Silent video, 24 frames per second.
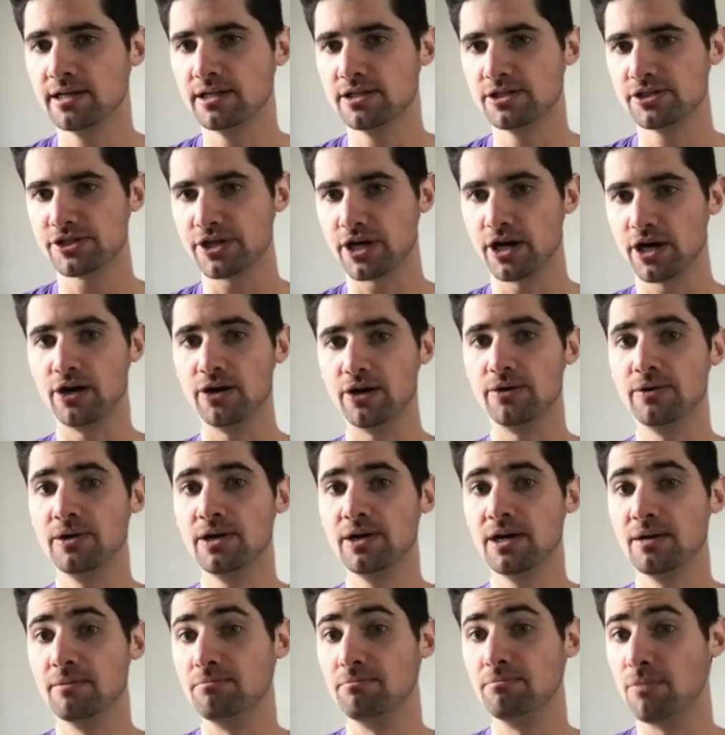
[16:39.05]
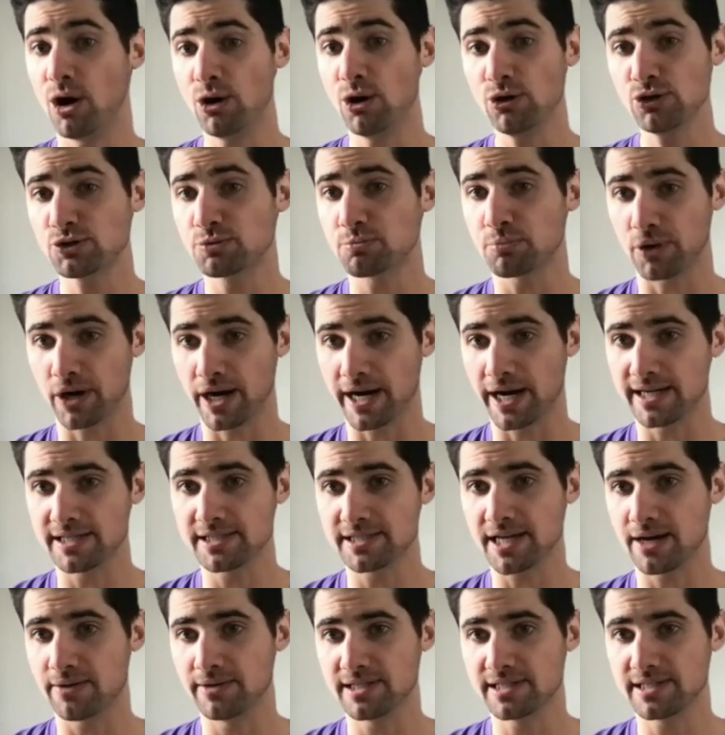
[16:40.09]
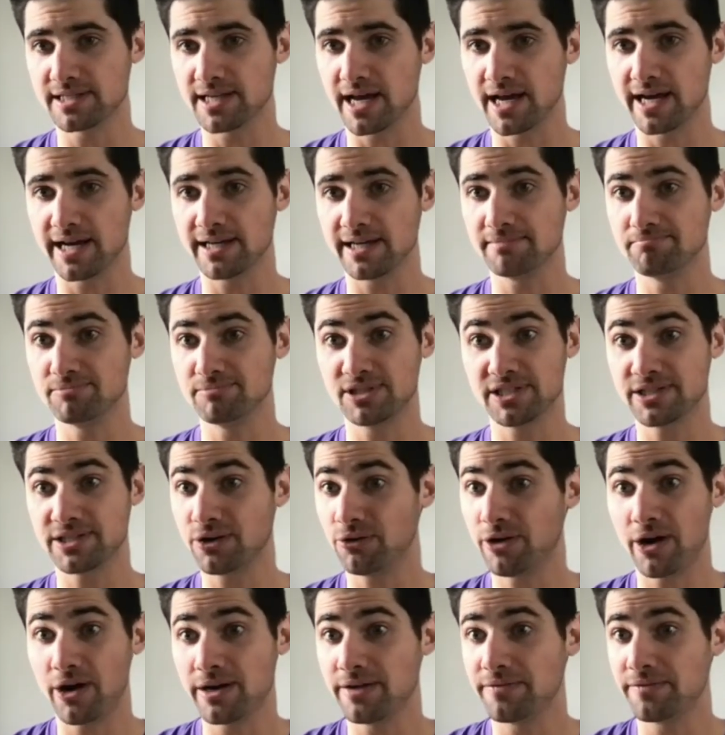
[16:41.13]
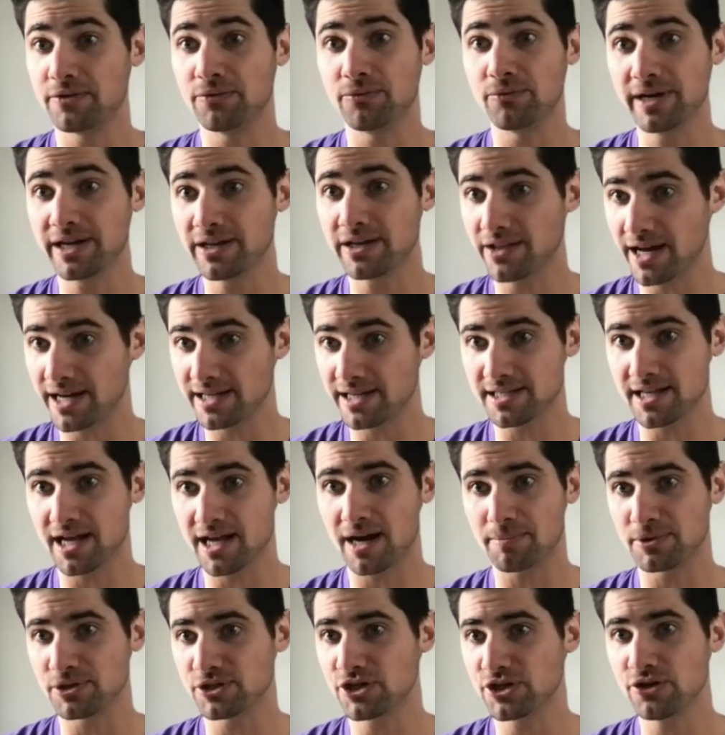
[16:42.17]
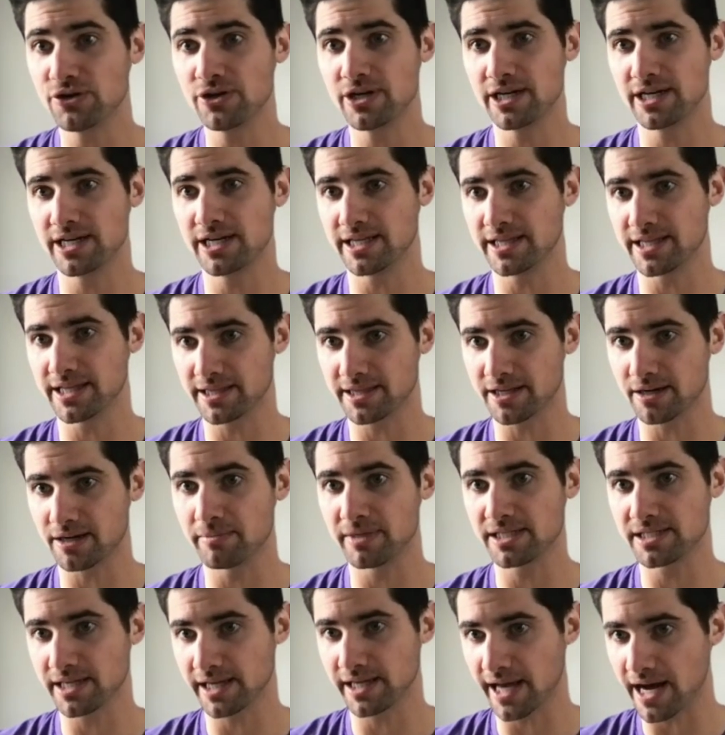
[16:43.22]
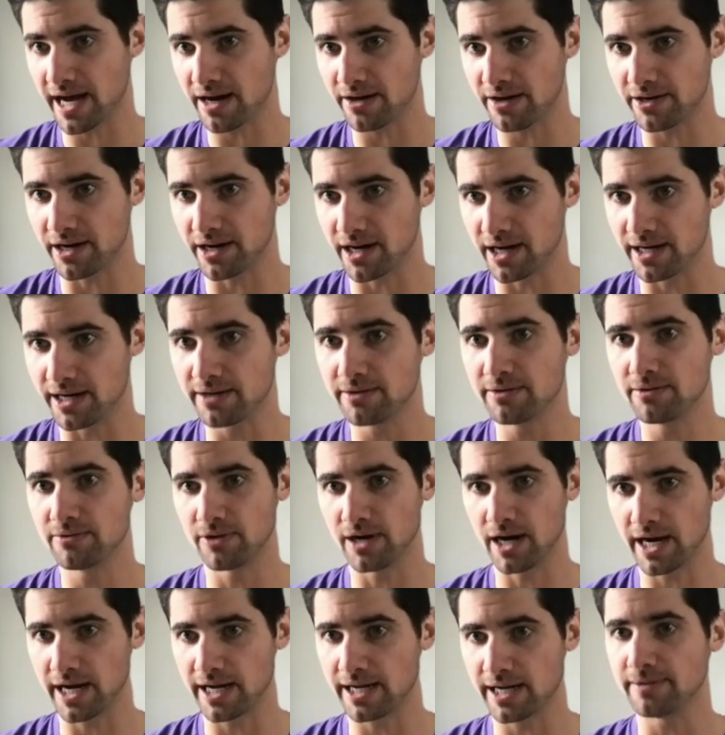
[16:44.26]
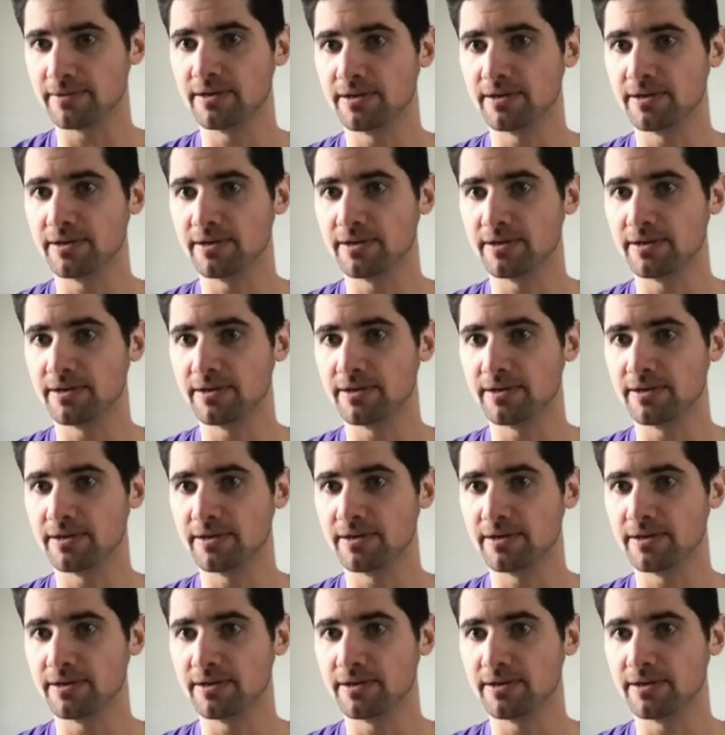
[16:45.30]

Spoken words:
So most brands, I would say, still don't even realize the opportunity that they're missing out on, right?